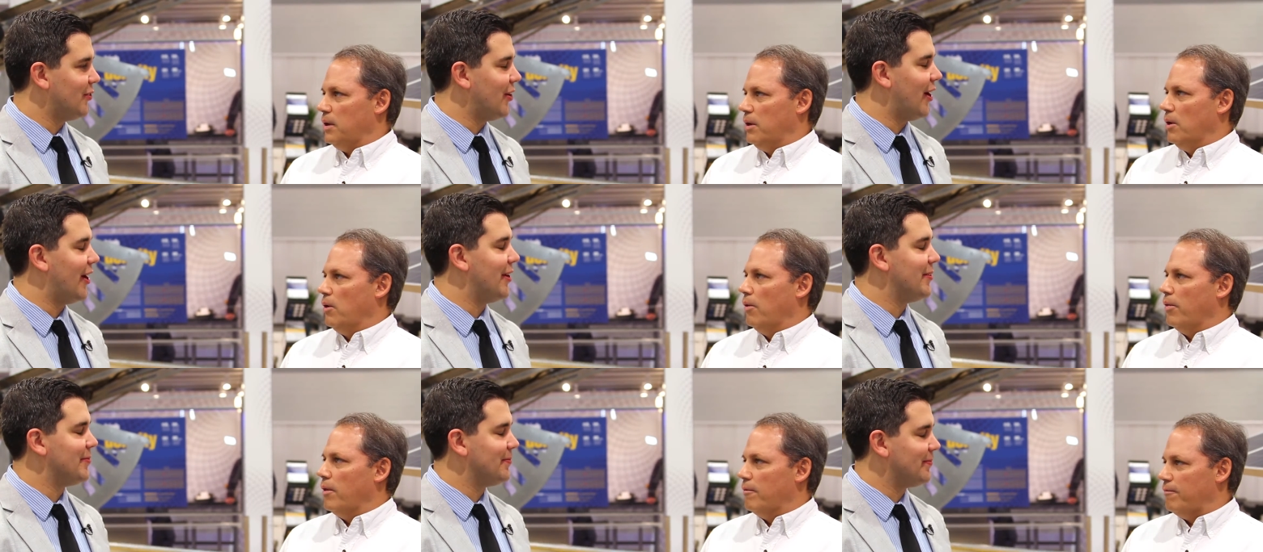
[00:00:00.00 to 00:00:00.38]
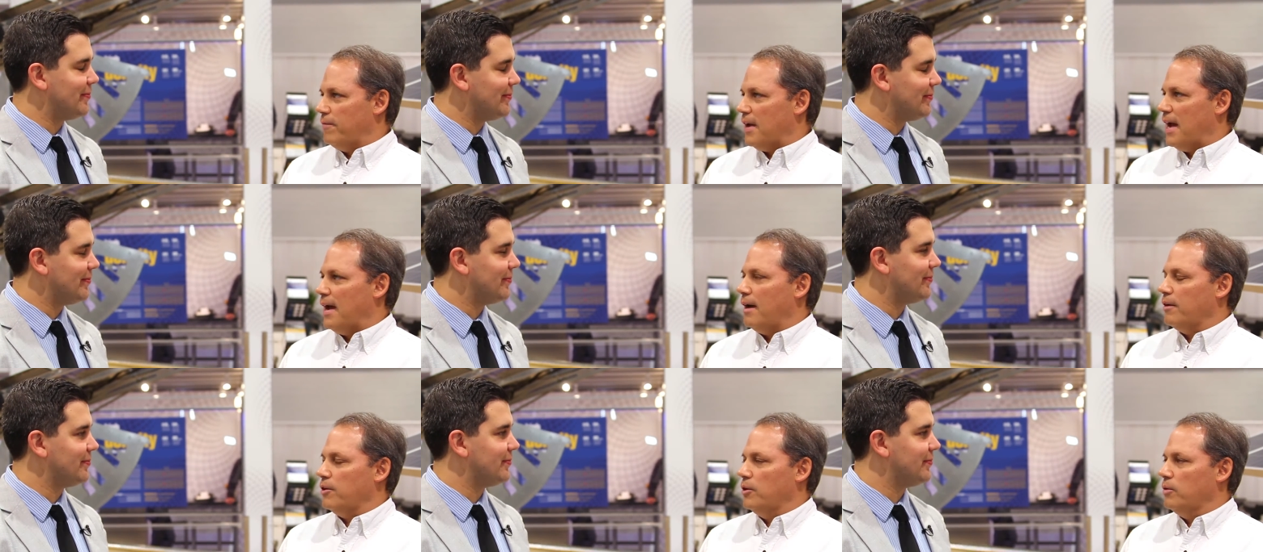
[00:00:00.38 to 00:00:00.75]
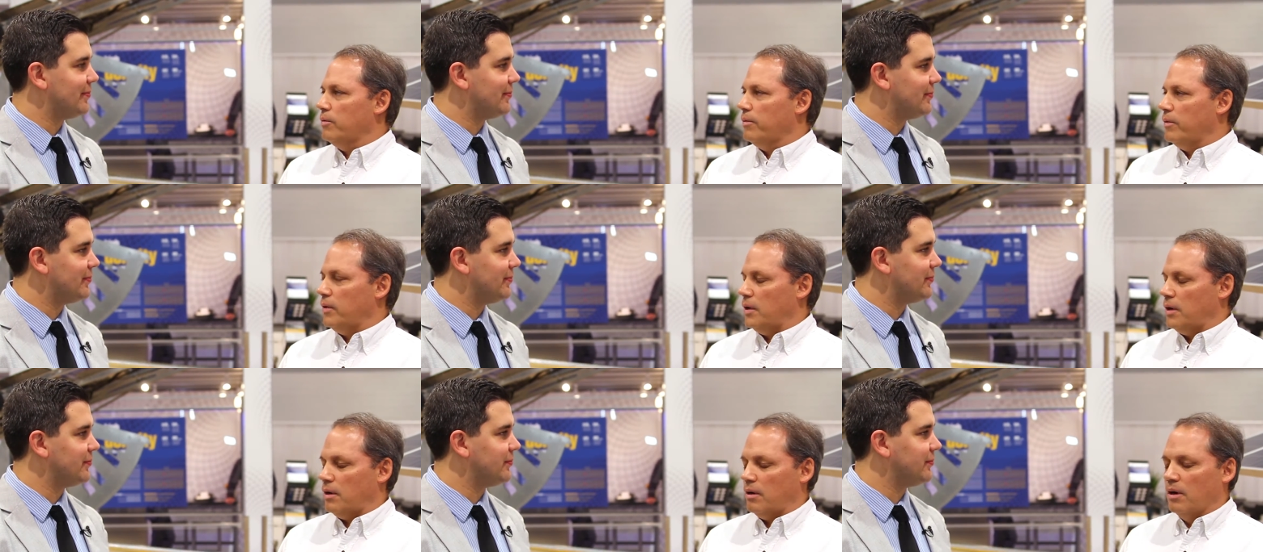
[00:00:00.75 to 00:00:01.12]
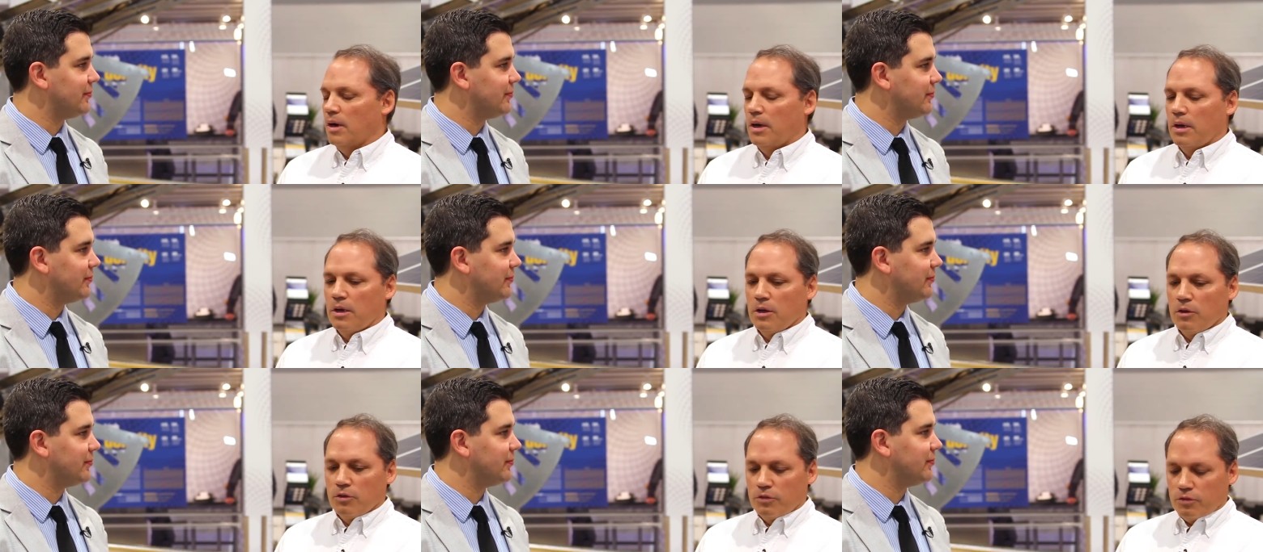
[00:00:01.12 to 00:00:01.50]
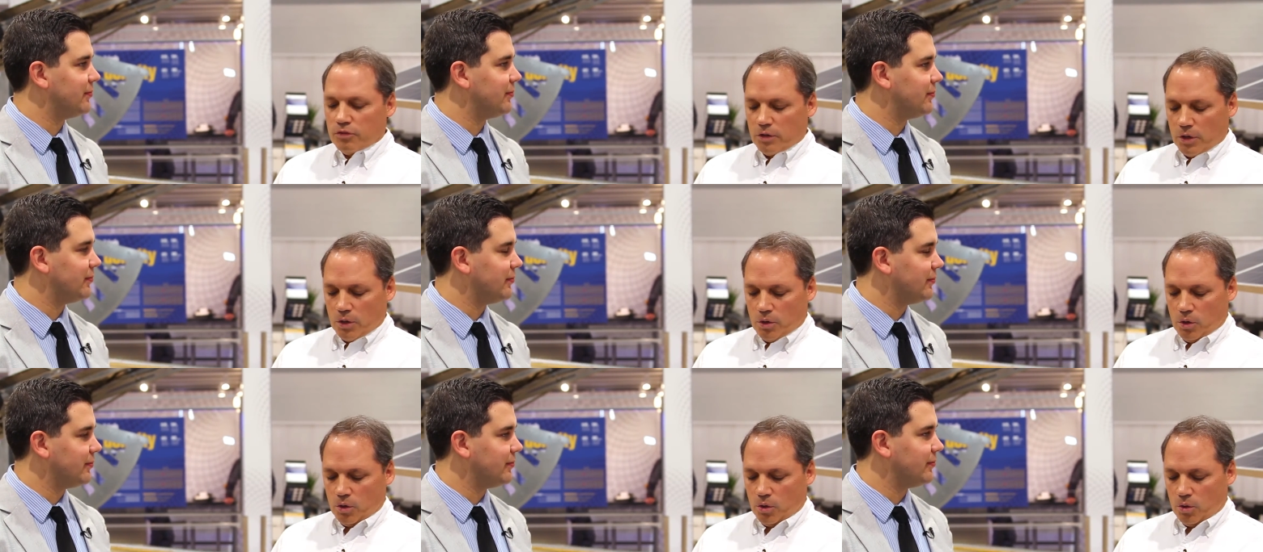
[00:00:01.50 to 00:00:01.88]
Speaker 1: you right. know, the value there.
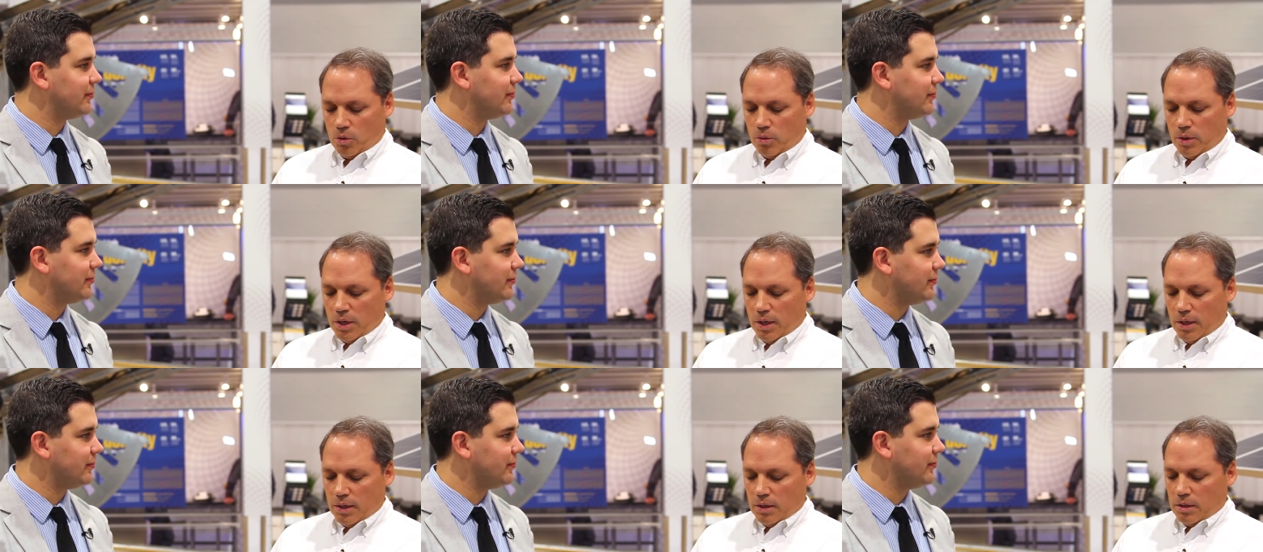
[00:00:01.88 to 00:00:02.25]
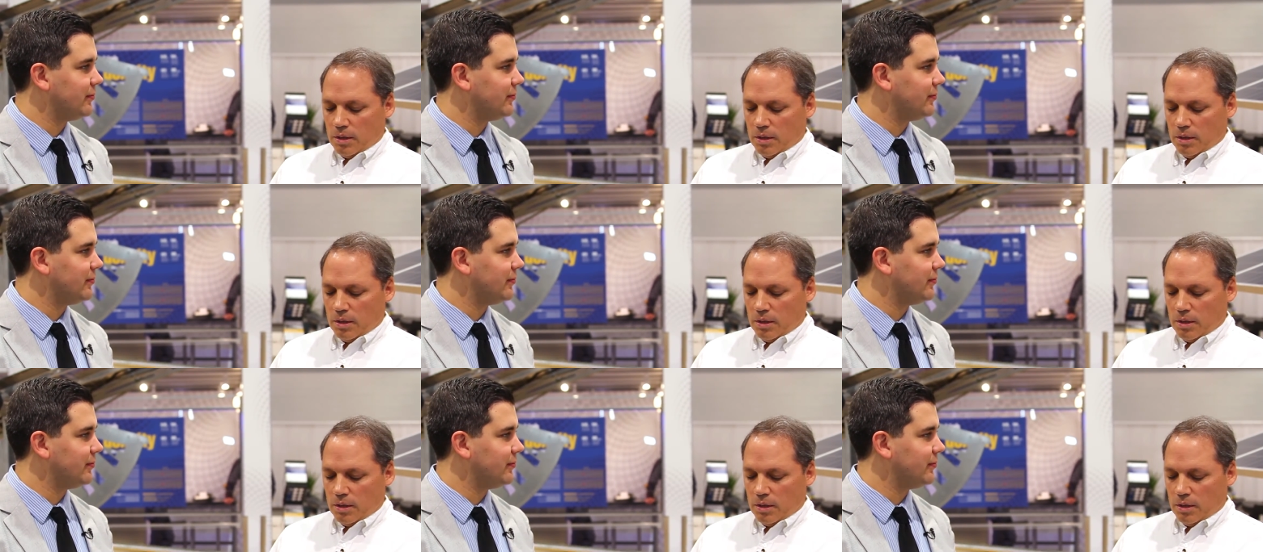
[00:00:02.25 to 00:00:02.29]
So